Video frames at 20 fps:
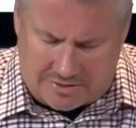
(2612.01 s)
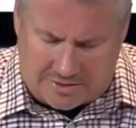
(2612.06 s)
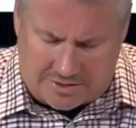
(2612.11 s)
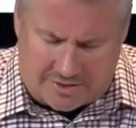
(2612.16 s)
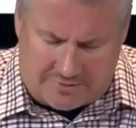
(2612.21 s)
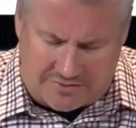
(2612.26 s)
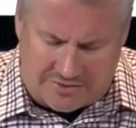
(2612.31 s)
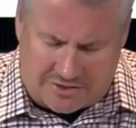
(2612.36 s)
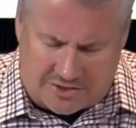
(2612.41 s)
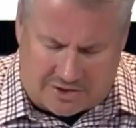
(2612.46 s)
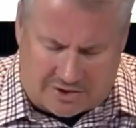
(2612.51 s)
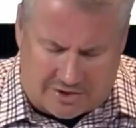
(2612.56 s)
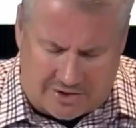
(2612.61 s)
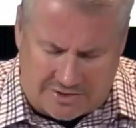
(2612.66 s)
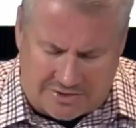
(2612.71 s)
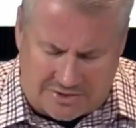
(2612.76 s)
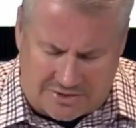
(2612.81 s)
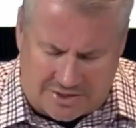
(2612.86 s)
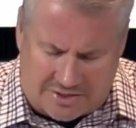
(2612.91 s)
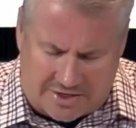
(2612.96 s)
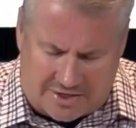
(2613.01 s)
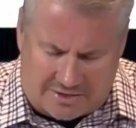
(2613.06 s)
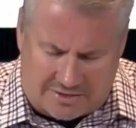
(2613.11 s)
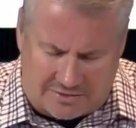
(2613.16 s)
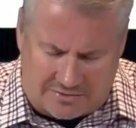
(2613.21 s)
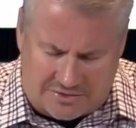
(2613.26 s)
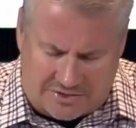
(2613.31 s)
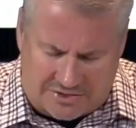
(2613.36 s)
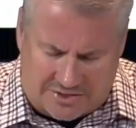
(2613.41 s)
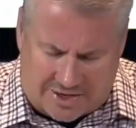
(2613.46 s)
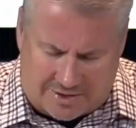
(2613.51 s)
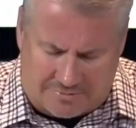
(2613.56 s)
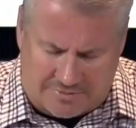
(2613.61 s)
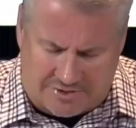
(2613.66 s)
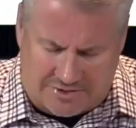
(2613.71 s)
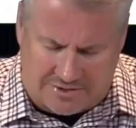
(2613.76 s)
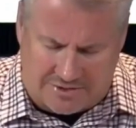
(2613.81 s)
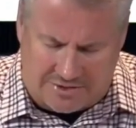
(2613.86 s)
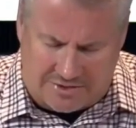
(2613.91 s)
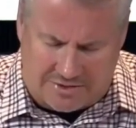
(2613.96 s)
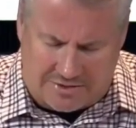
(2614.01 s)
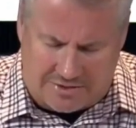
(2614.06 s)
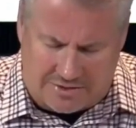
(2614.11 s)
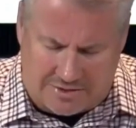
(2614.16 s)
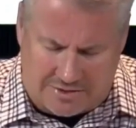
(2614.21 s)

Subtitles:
And give us courage to take those steps.